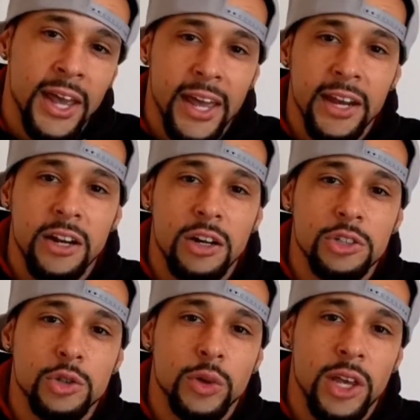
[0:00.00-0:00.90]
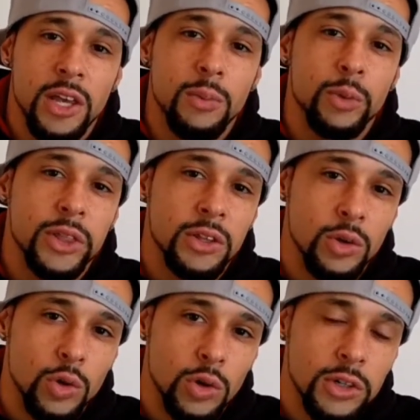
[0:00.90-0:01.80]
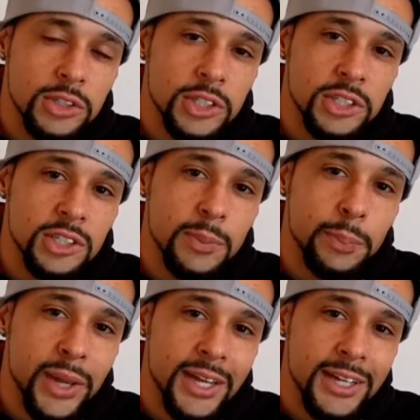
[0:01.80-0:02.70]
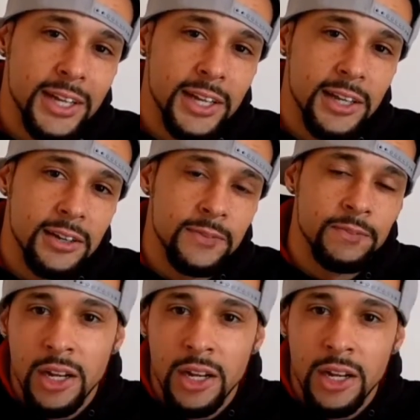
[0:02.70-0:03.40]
and it also came with the Google Assistant baked in.